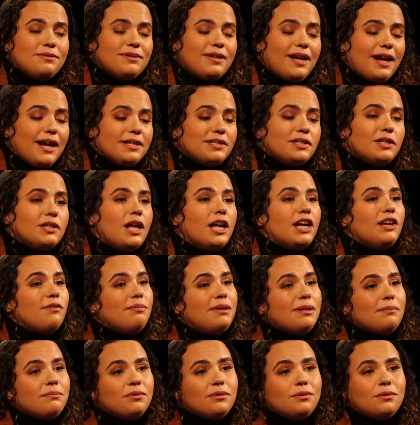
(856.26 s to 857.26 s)
nice. A lot of
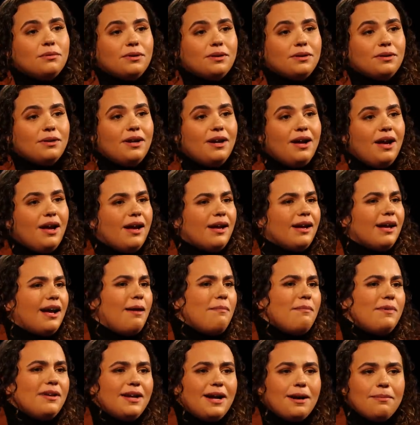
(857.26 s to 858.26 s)
people were
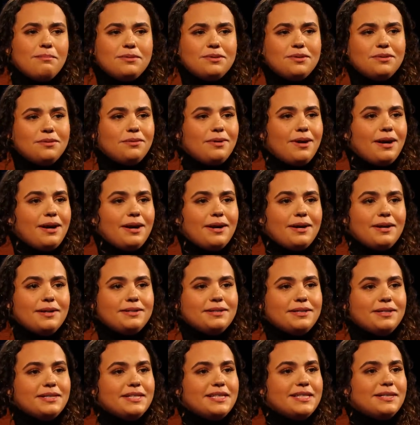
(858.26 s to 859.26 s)
coming up to
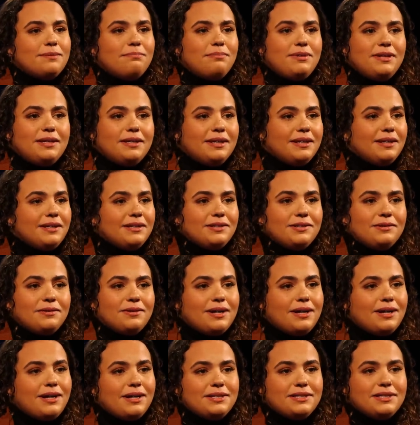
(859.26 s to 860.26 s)
us and speaking to
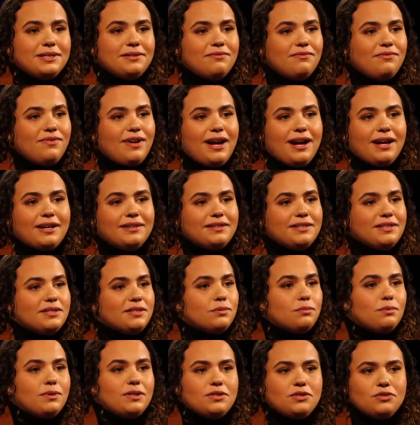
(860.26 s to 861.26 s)
us. In fact,
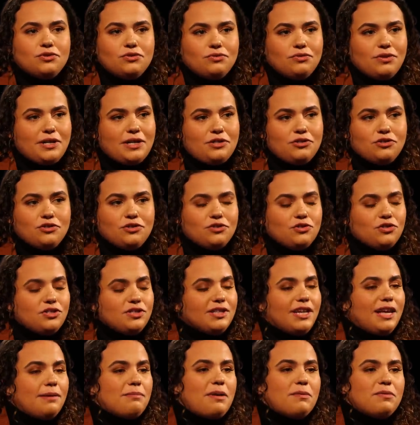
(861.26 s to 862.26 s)
this one stranger
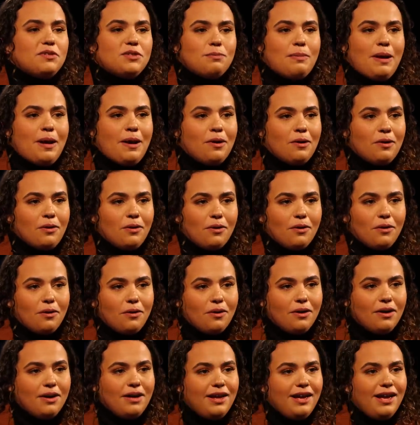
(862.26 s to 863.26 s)
just came up to my
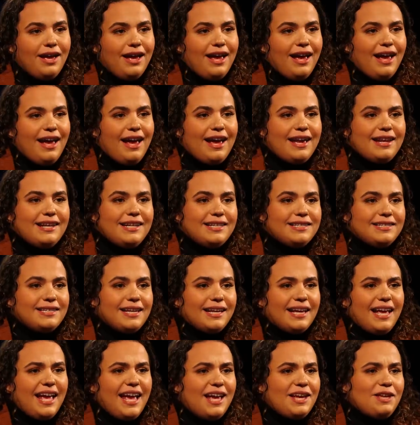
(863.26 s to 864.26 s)
uncle, and he's
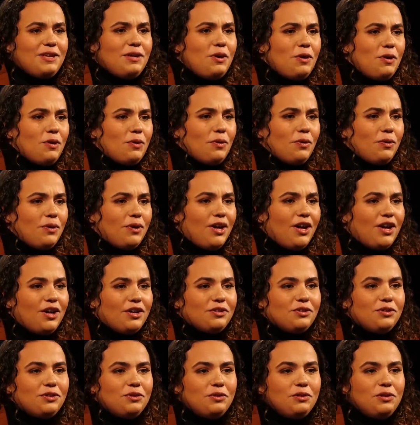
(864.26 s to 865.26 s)
like, hey, you
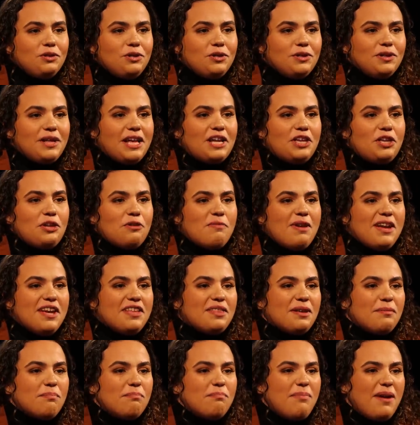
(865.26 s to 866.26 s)
look like you make
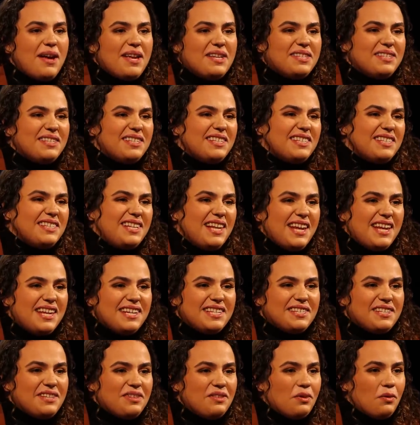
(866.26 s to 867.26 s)
the best
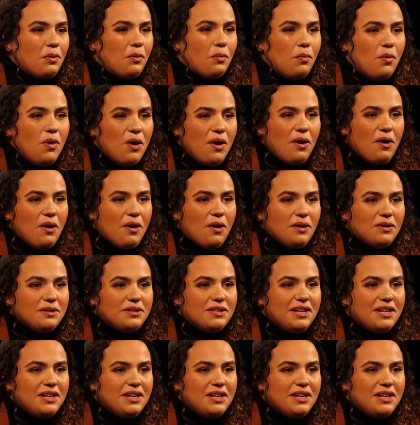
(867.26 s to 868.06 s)
steaks in the world.